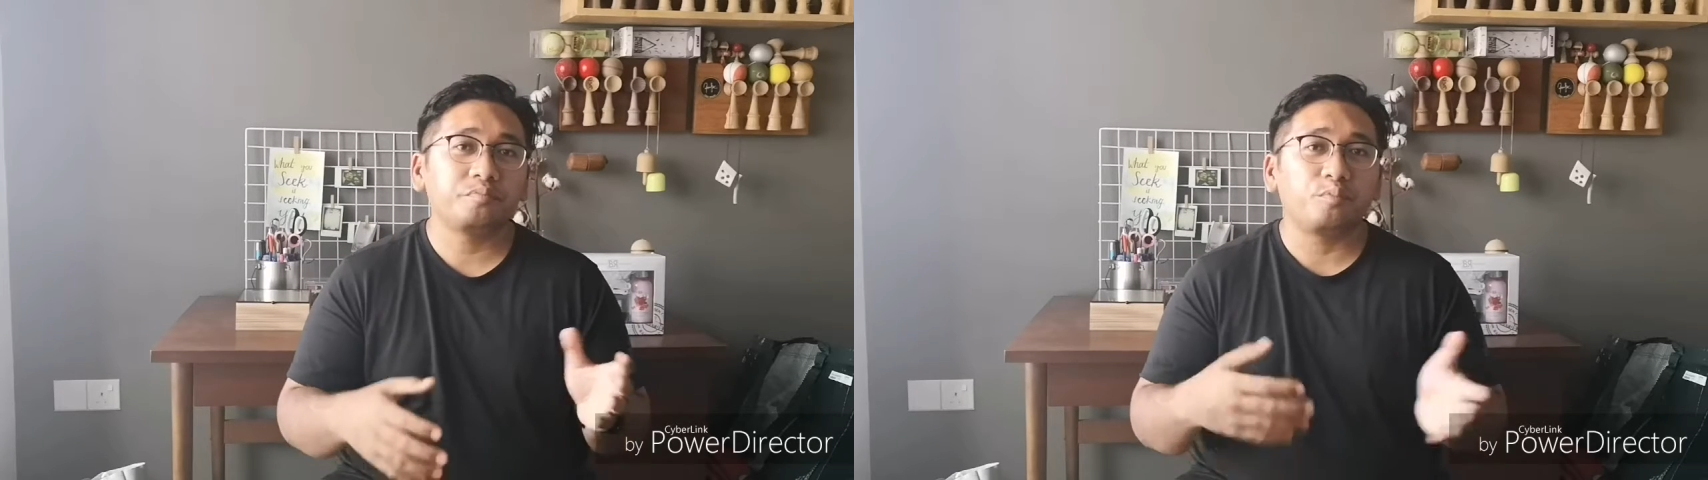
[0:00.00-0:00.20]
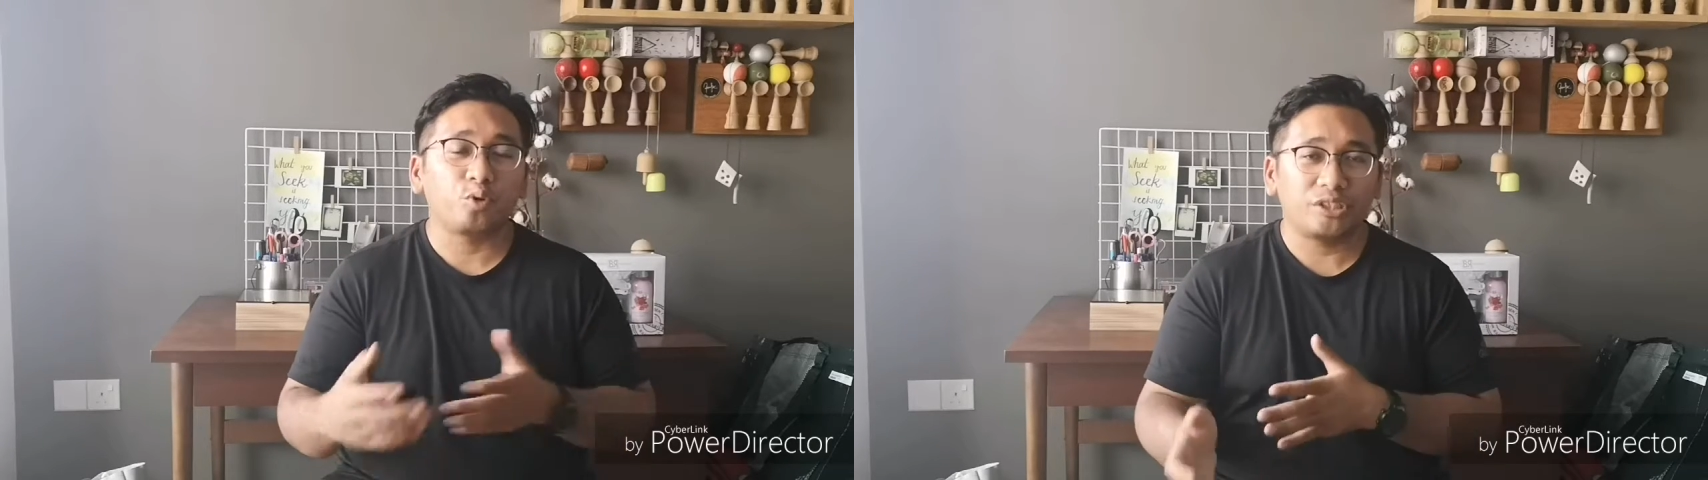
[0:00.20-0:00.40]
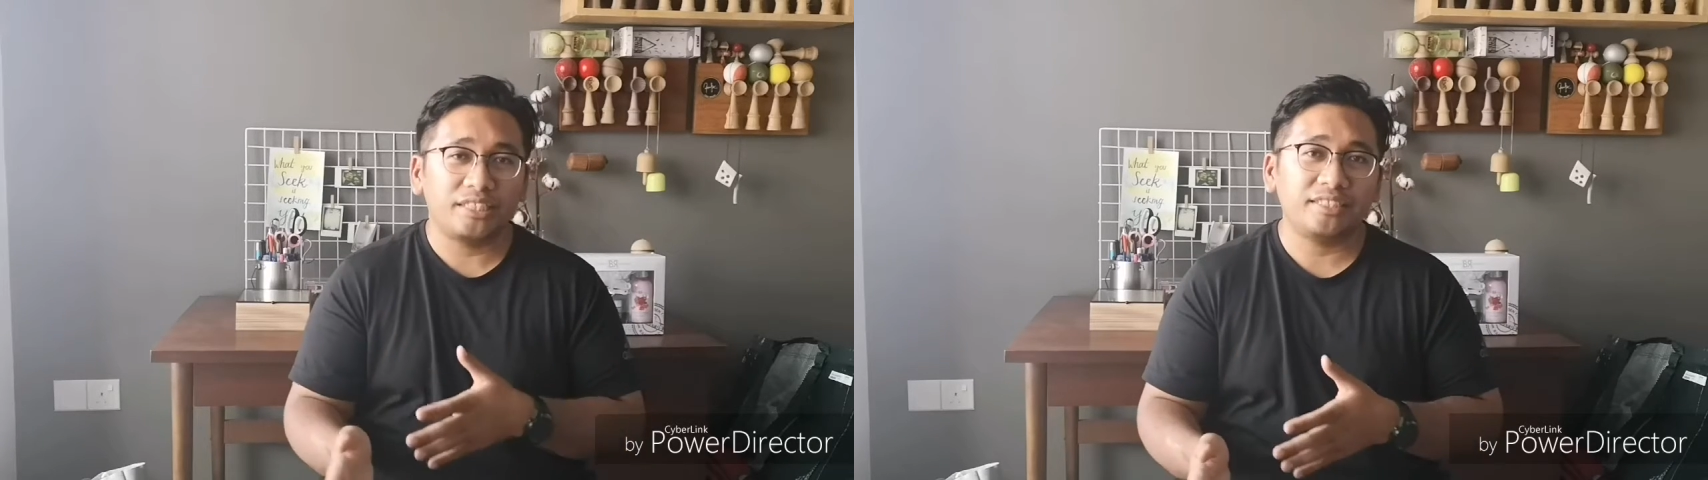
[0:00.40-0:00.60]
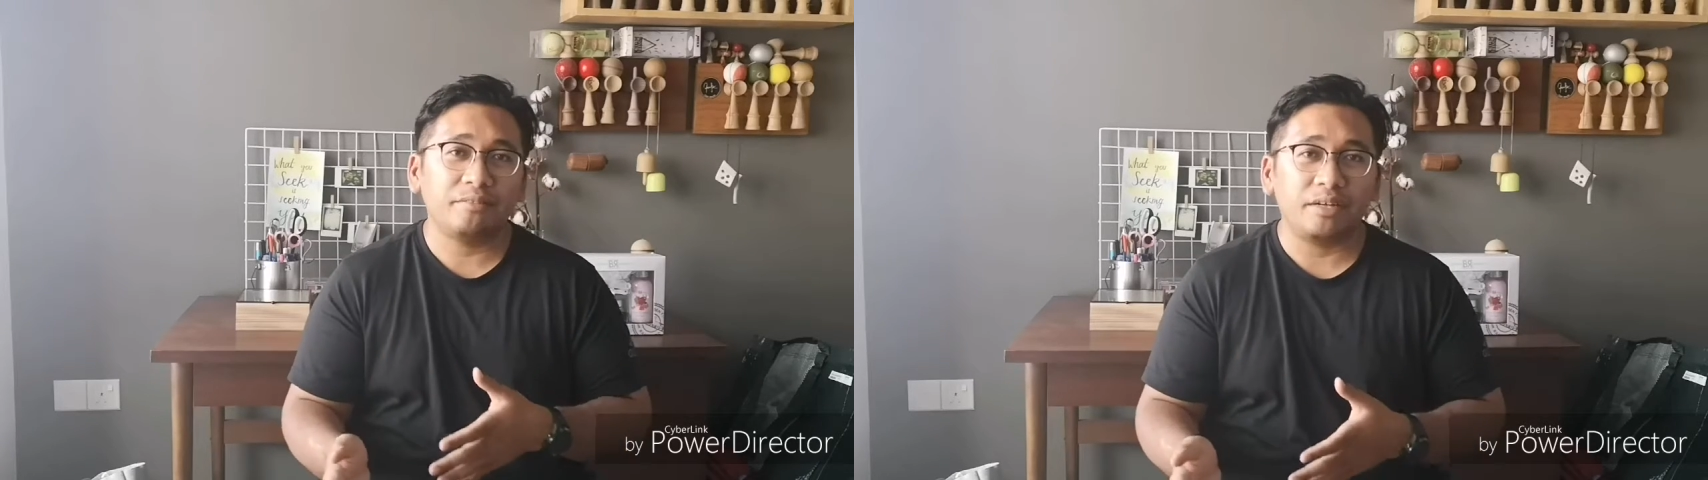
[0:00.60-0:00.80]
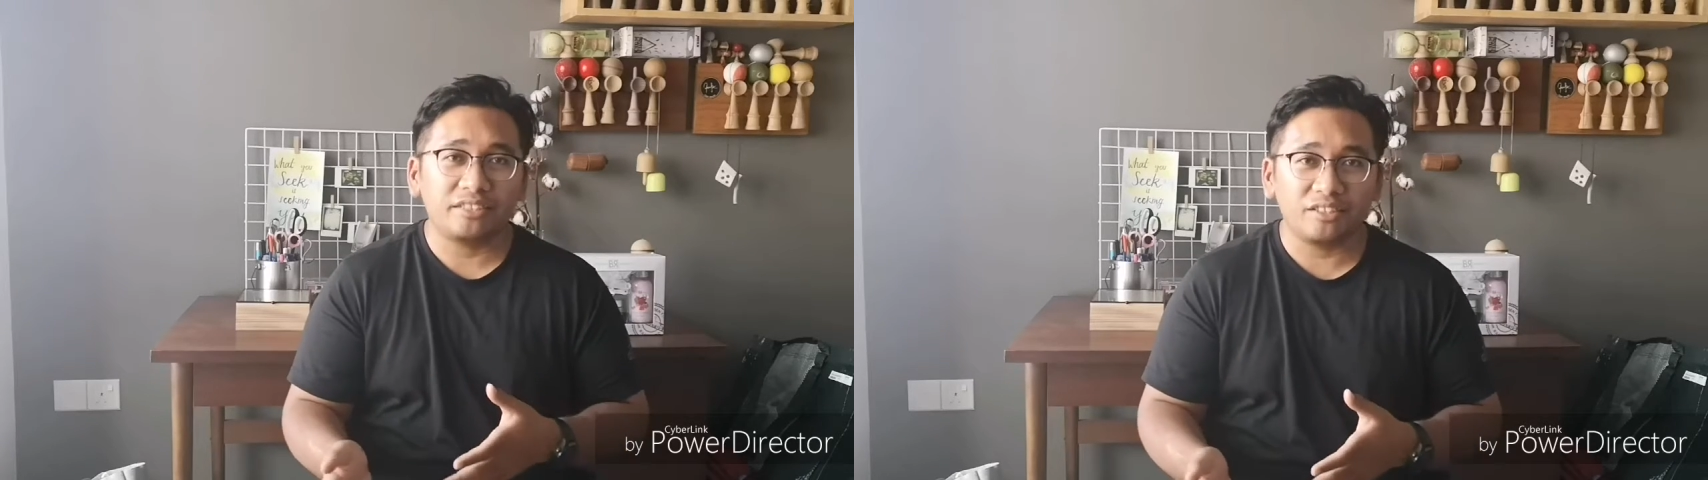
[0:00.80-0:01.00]
process it
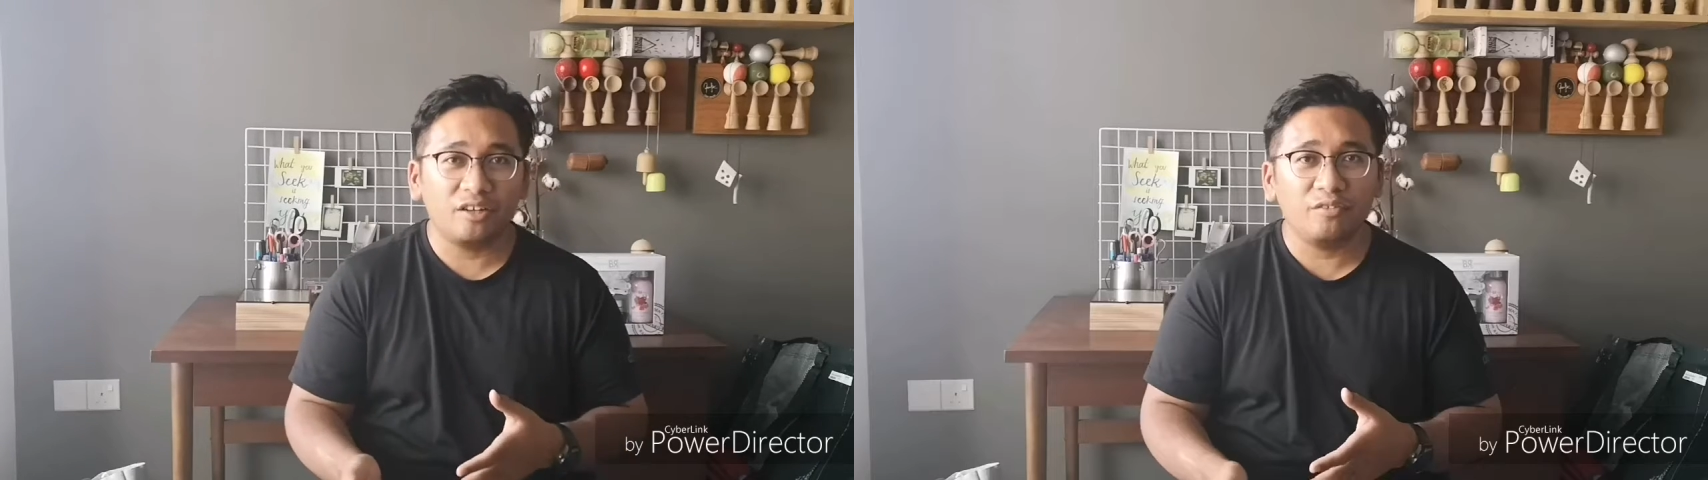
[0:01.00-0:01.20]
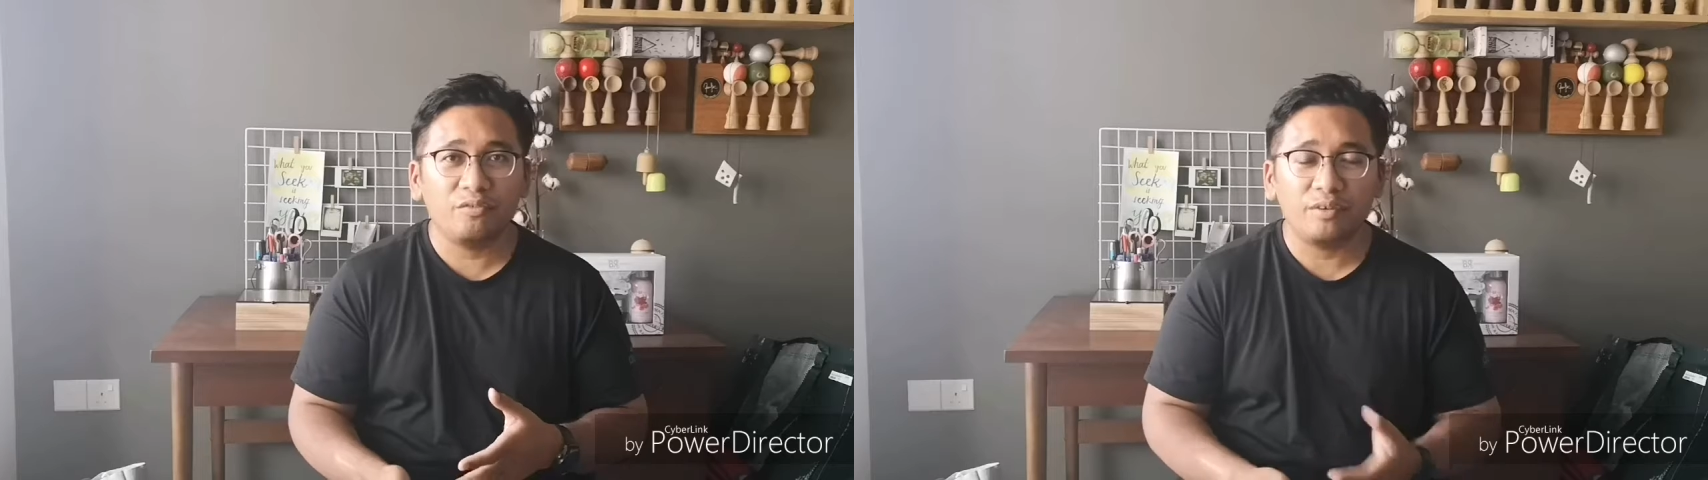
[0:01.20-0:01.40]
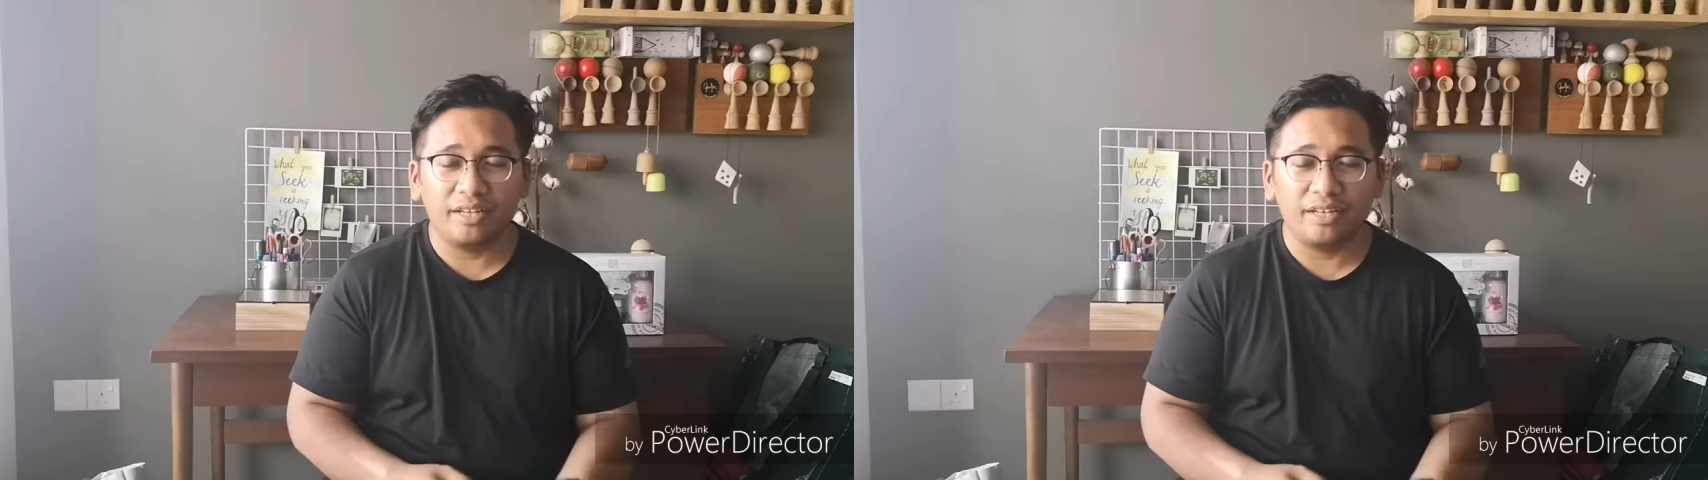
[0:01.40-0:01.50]
myself,